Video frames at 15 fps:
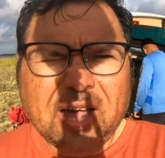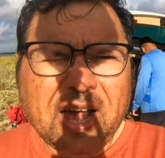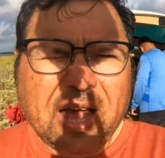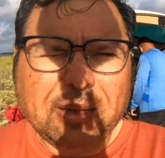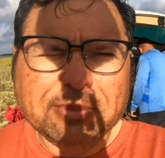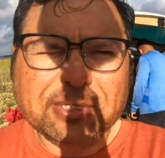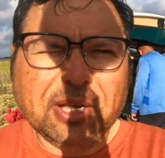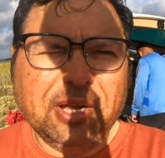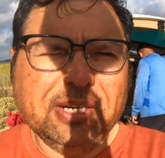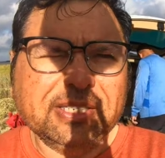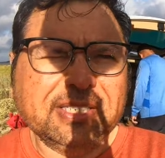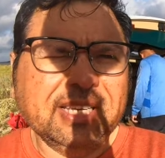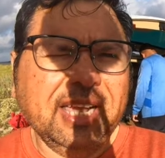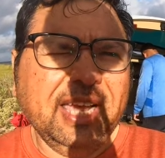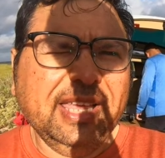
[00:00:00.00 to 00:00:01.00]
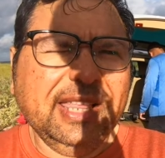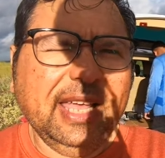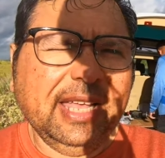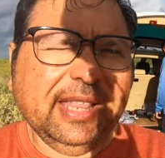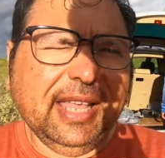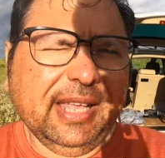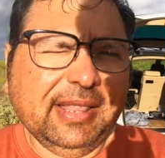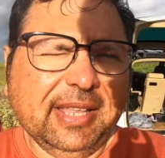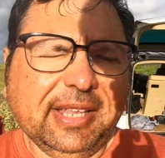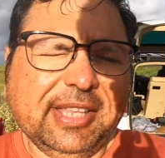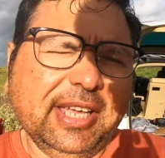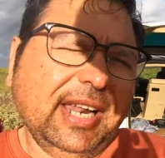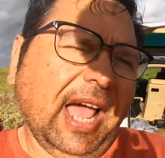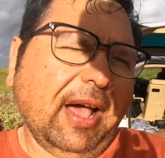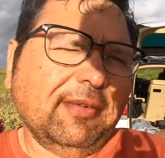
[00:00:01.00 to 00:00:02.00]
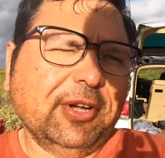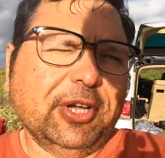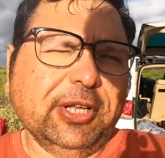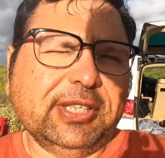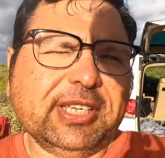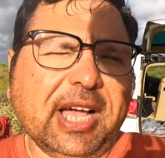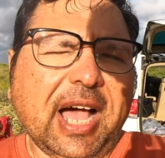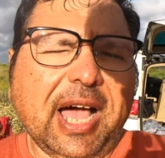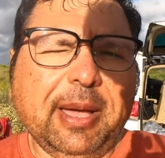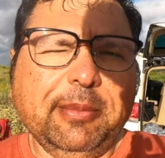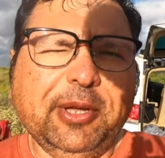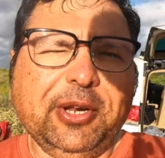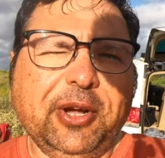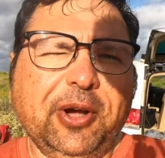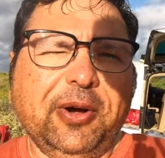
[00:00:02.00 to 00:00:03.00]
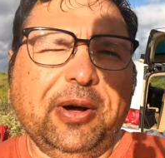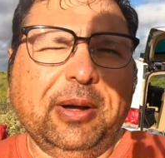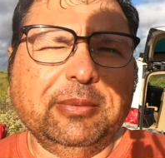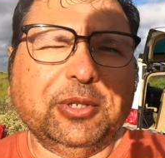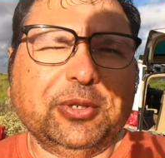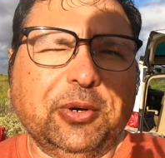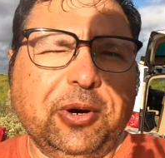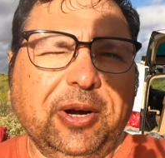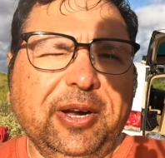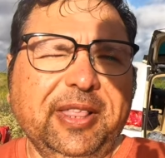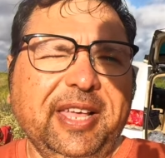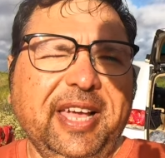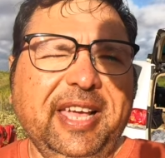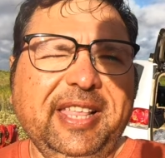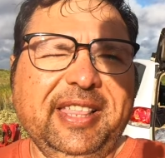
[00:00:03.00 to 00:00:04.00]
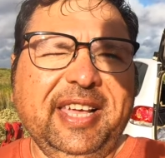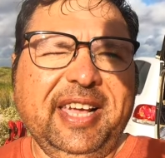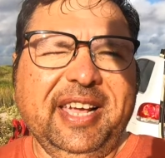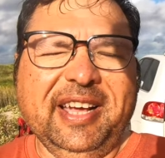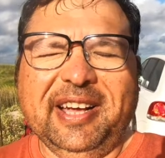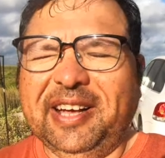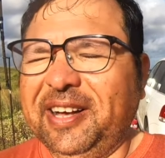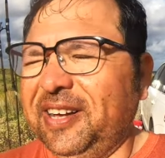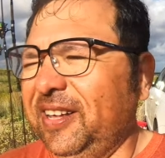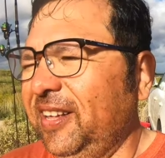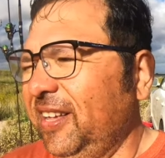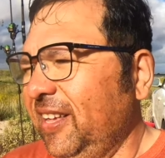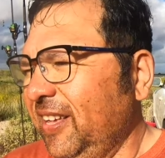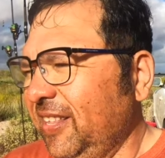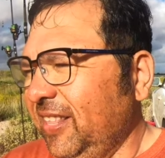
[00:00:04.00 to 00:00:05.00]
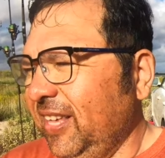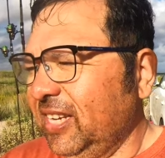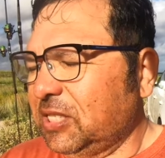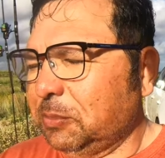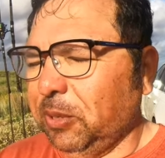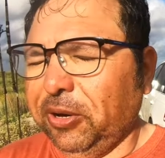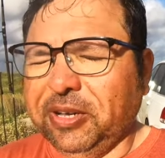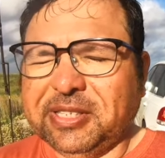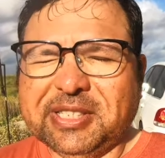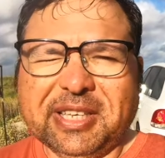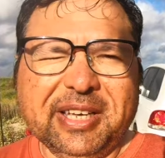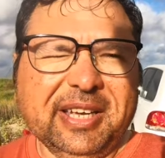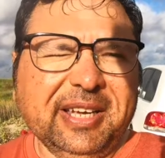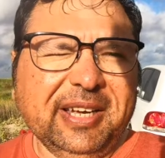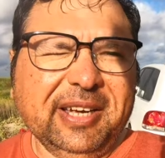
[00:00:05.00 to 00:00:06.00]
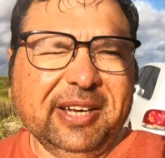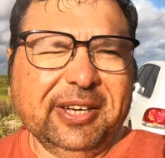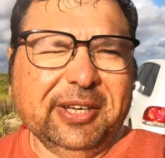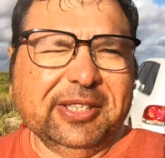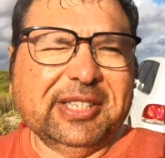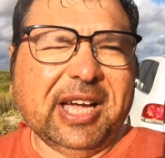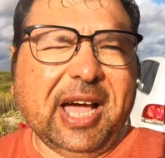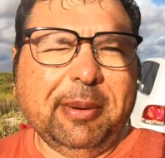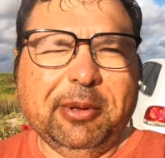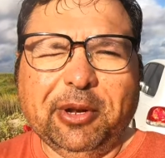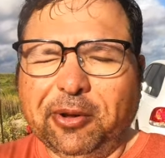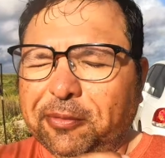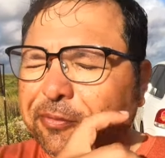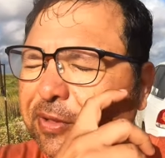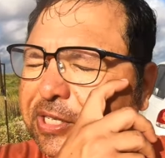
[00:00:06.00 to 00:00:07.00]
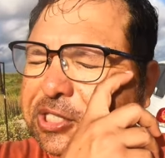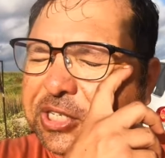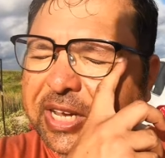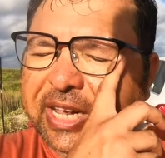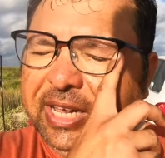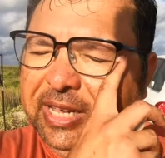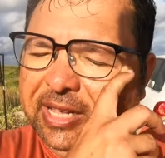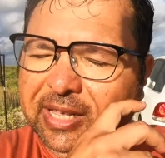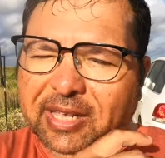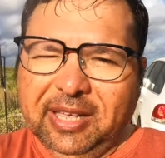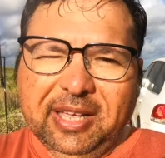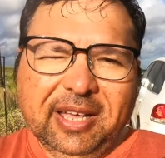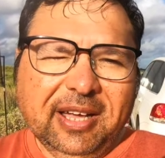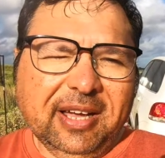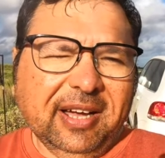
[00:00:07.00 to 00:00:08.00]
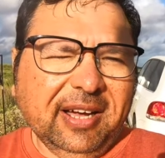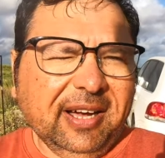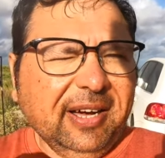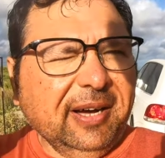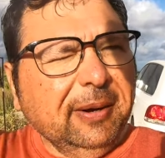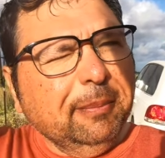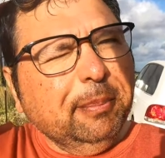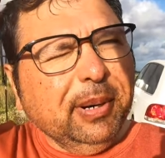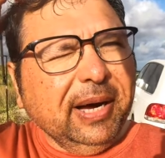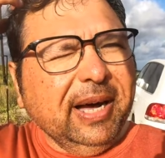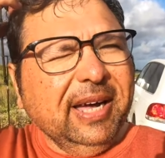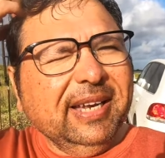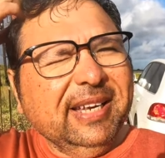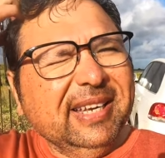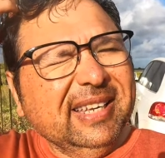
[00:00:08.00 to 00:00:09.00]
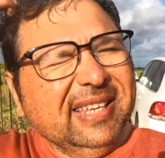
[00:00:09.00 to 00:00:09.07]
I'm sorry to say, they did have a good time, you know. I'm sure they experienced a good time, you know, fishing, but